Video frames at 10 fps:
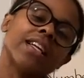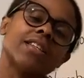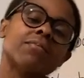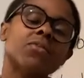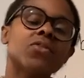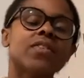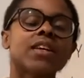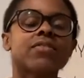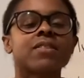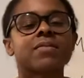is
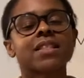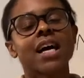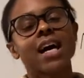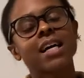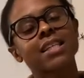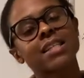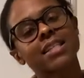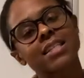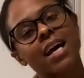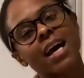moving from side to
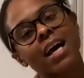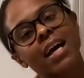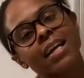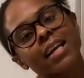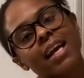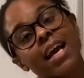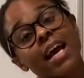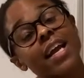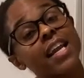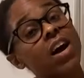side.
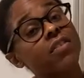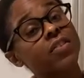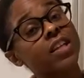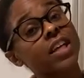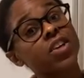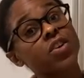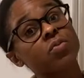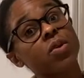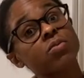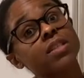And now if you like, you can
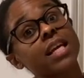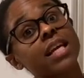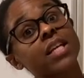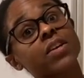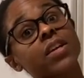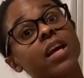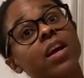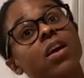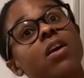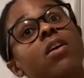rotate your neck
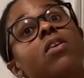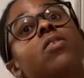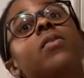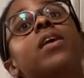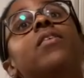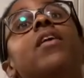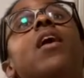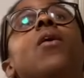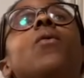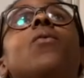all the way around.